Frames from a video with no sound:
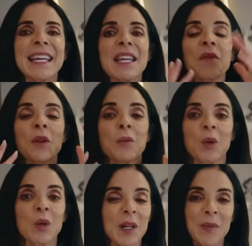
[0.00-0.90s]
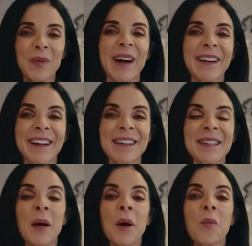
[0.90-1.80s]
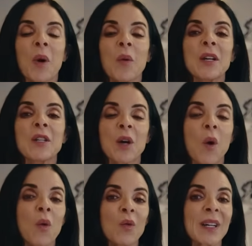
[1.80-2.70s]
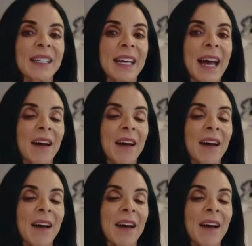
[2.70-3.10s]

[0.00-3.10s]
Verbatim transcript: even beauty products, but we don't really